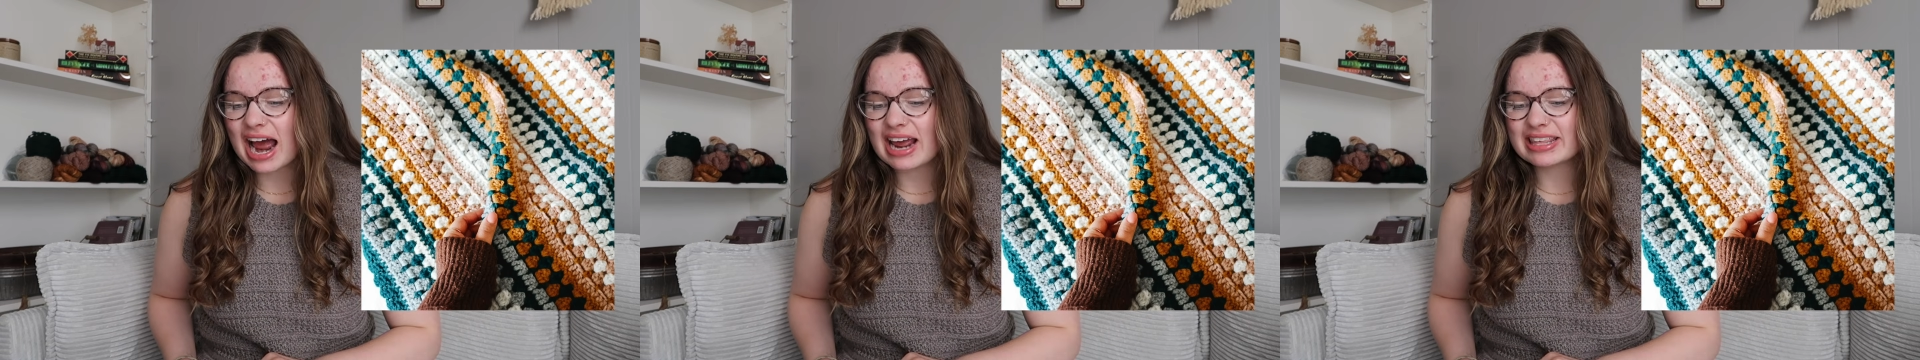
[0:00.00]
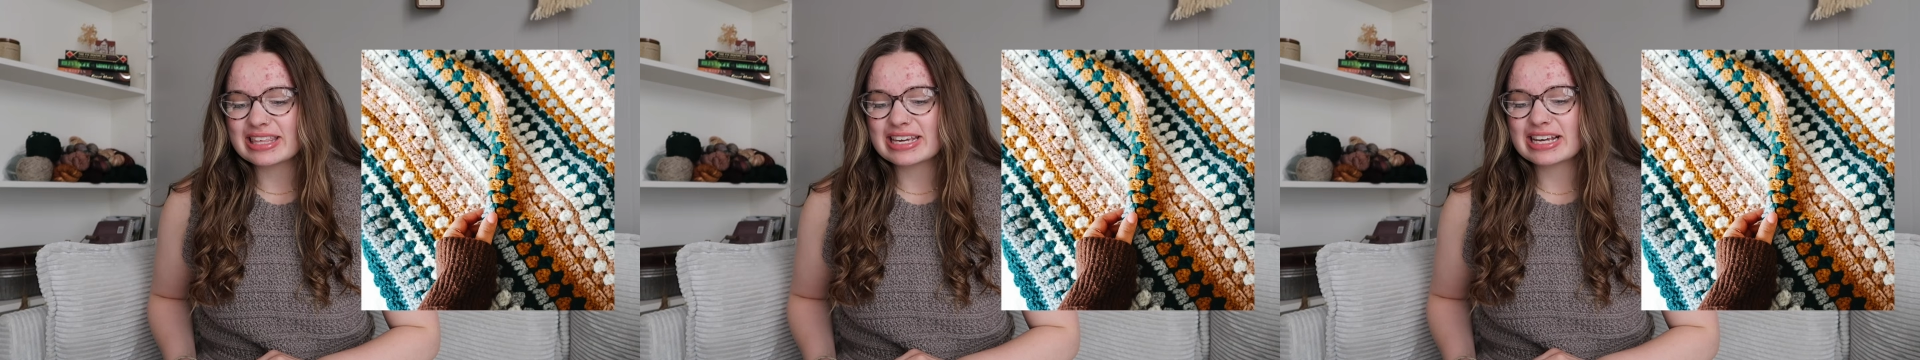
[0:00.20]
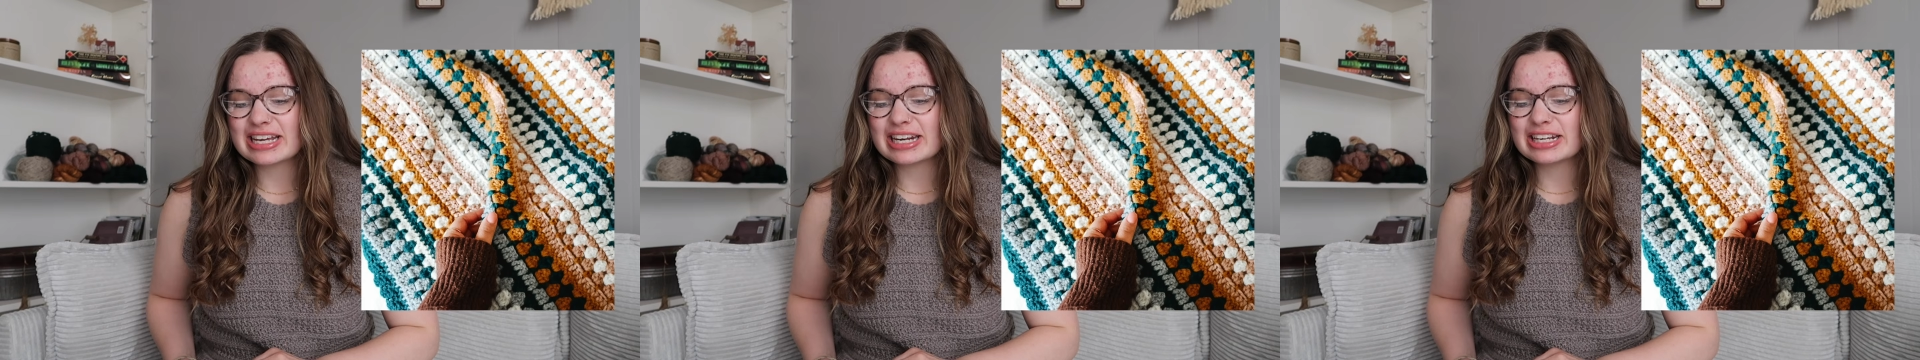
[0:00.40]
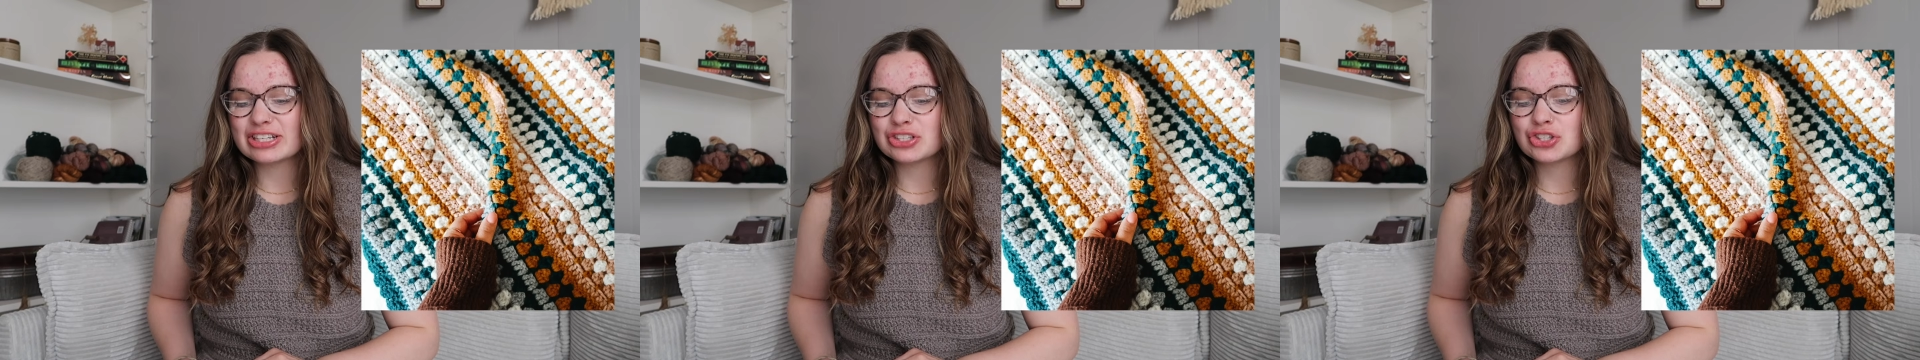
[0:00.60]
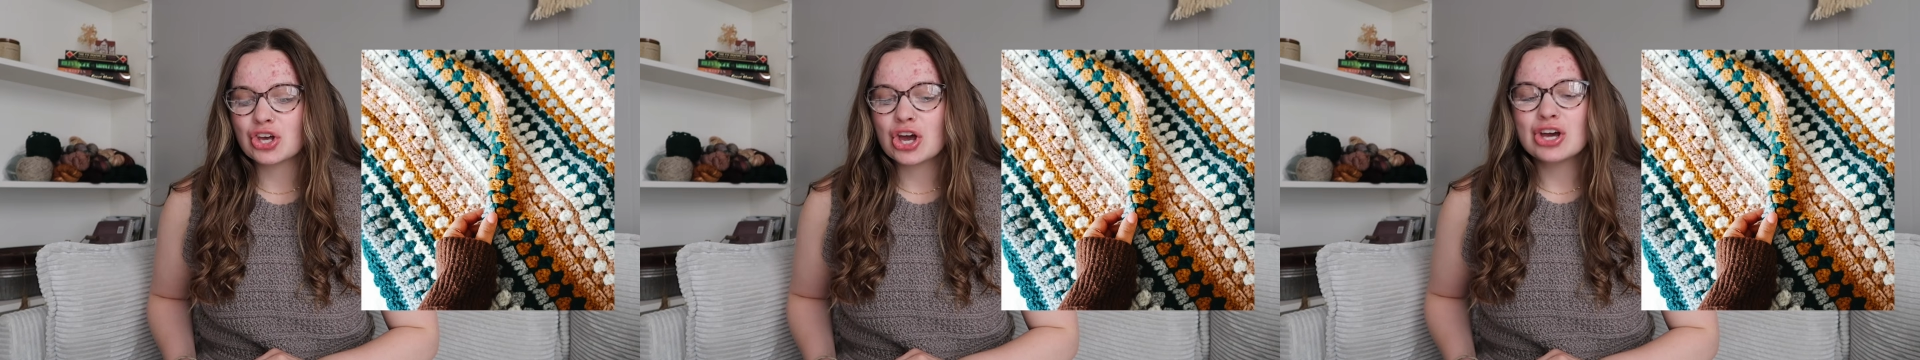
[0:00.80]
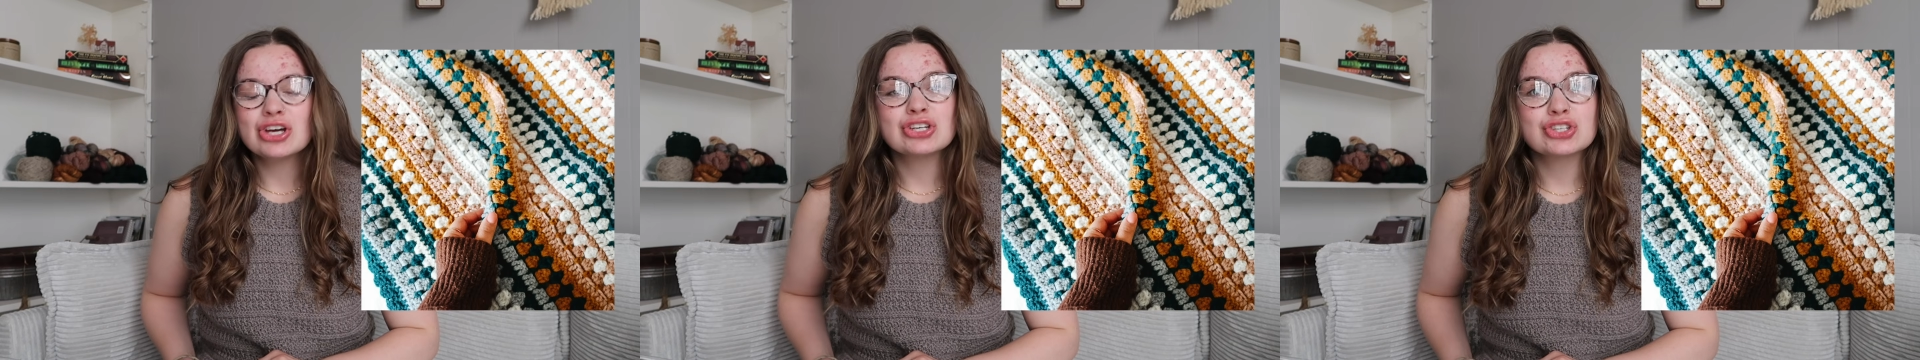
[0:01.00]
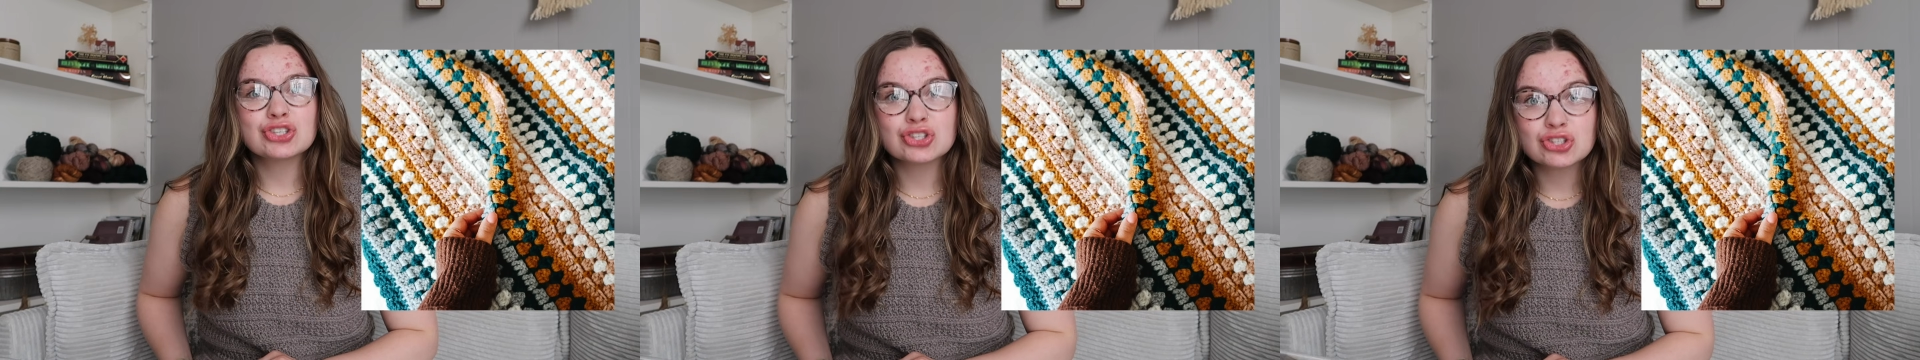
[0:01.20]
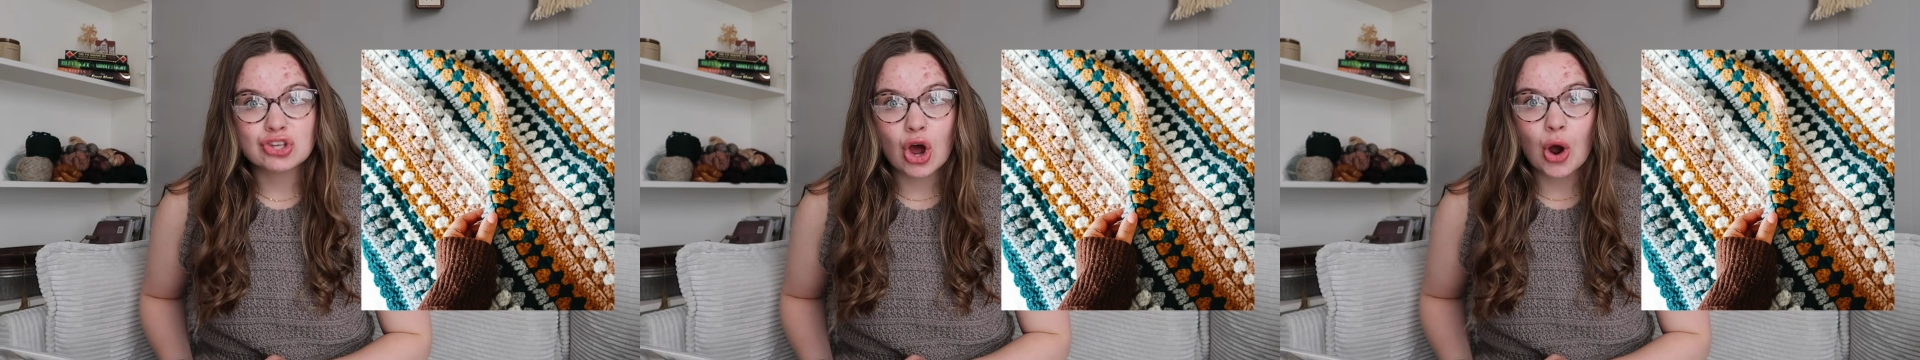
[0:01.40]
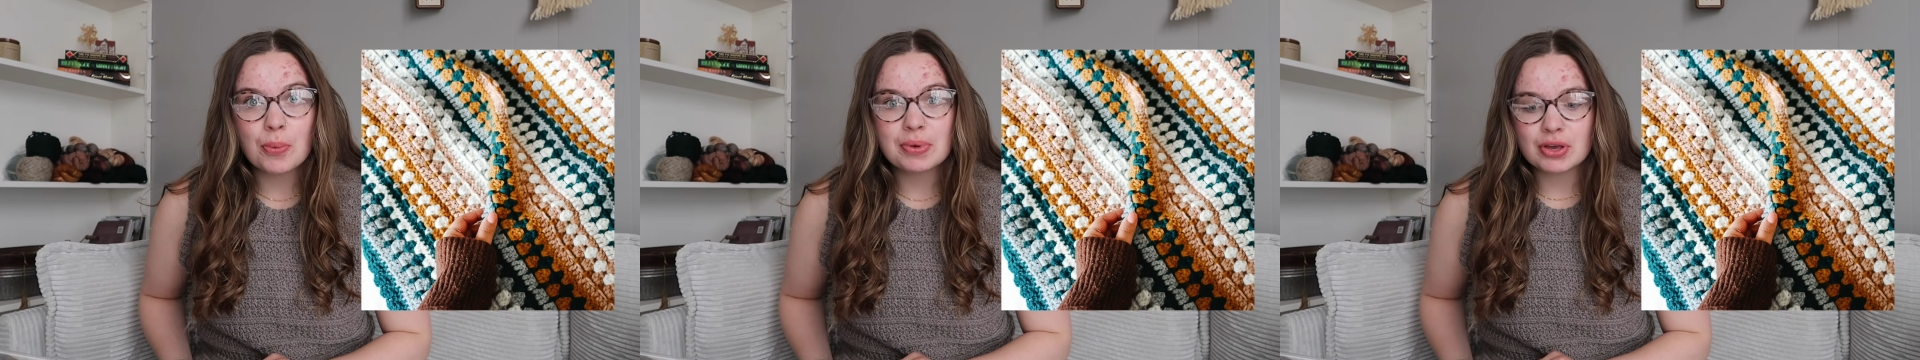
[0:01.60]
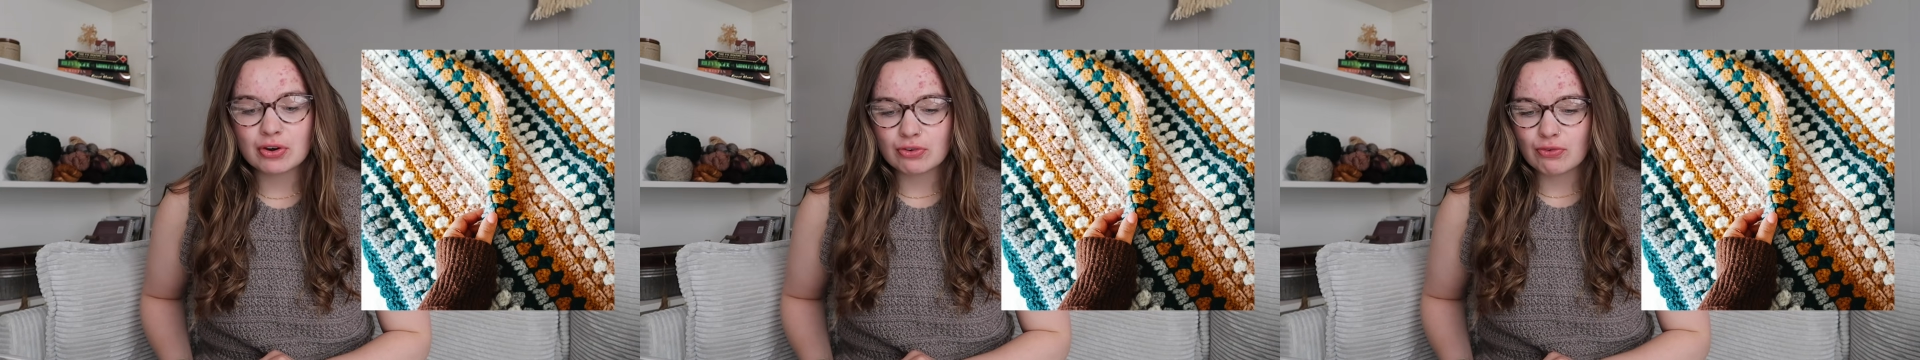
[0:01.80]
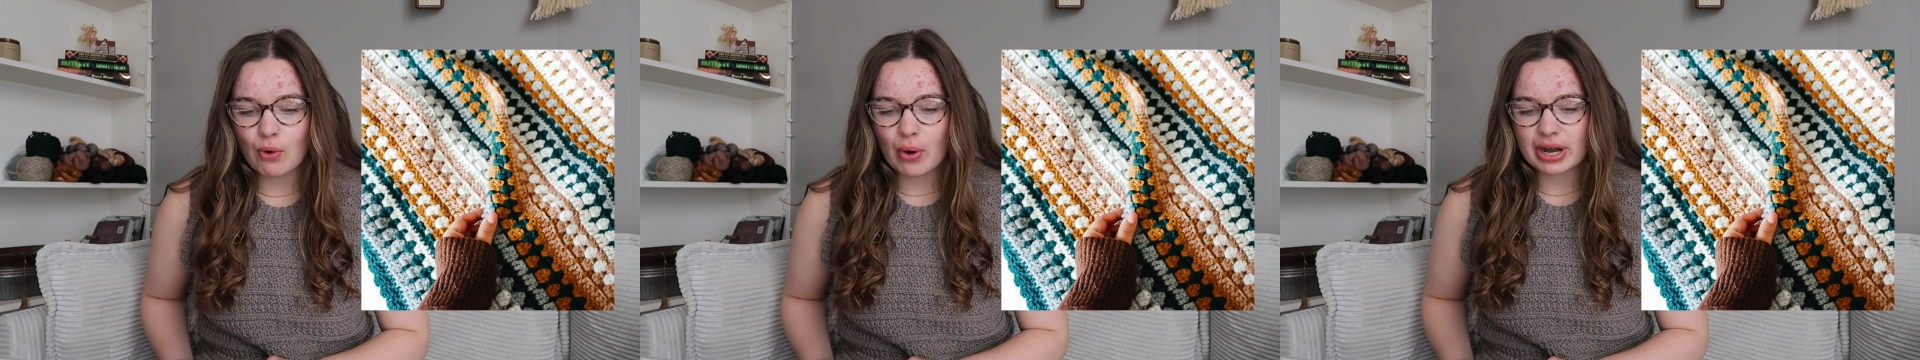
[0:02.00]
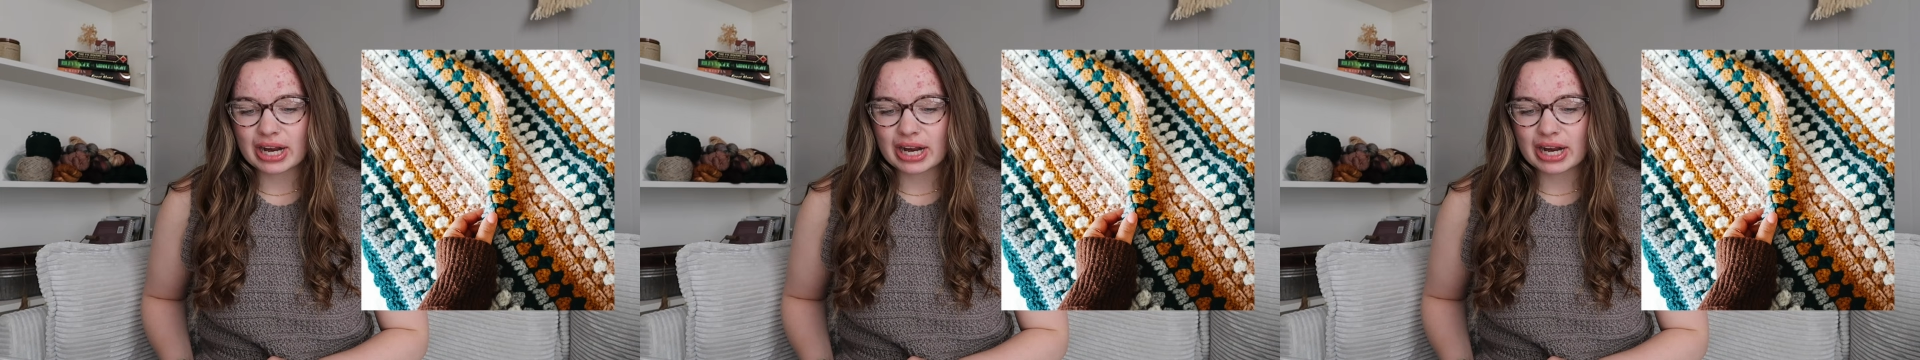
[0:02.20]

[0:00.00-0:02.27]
I think it is so beautiful,